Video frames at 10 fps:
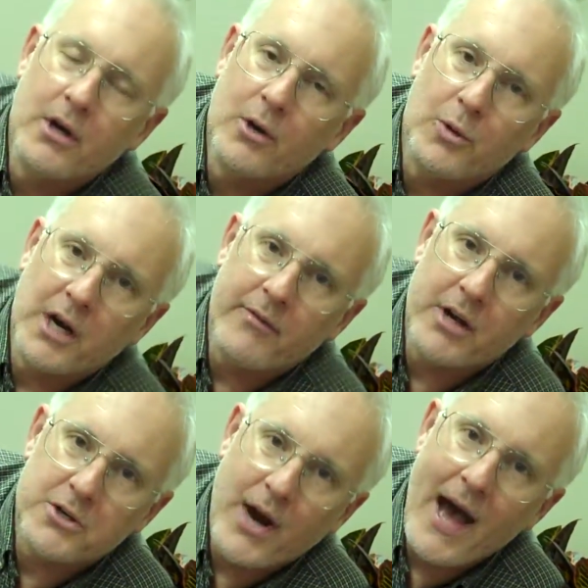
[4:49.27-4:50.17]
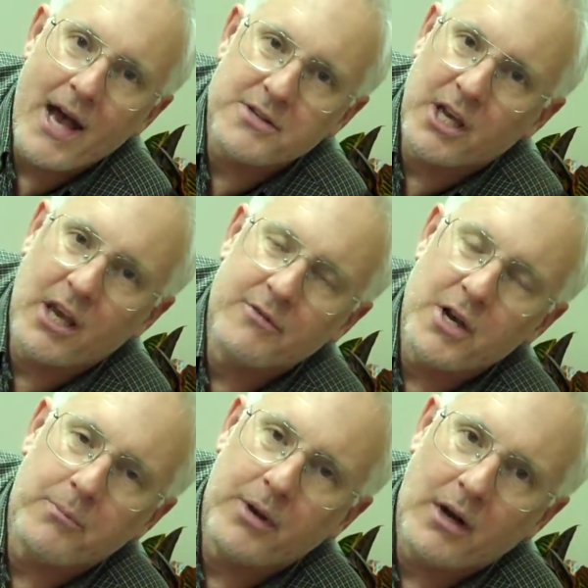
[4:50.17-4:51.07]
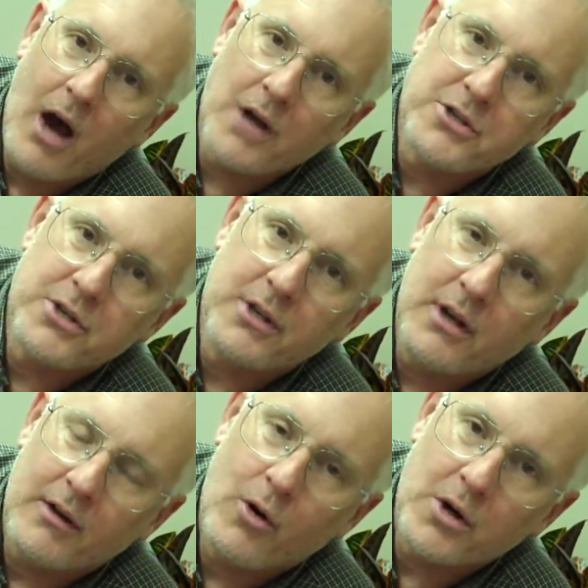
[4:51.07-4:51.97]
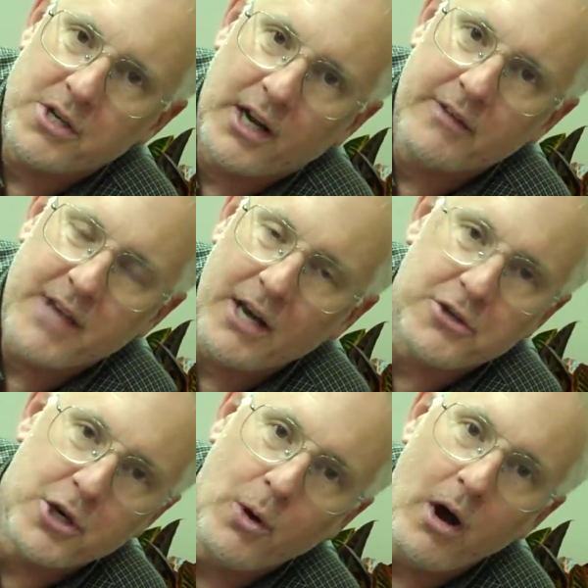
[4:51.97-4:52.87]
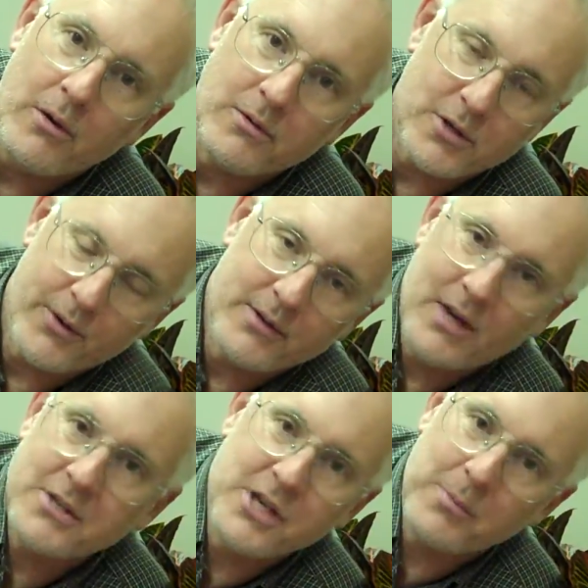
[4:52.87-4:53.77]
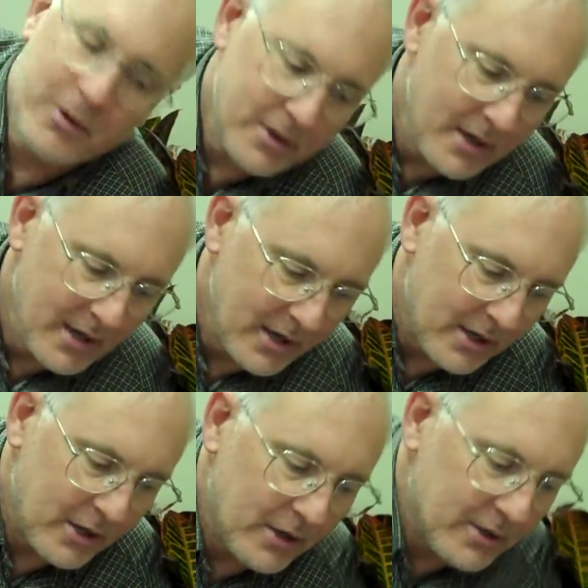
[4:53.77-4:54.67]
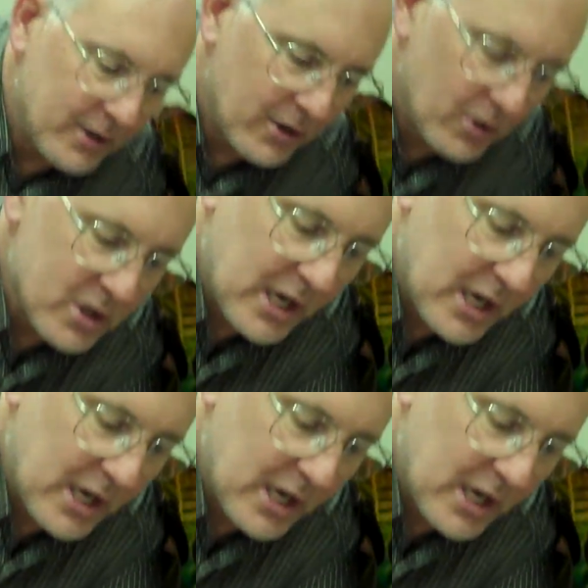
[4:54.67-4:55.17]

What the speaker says: whenever it dries, it gives up an oxygen, of course, and leaves H2O. So that's simple. You can just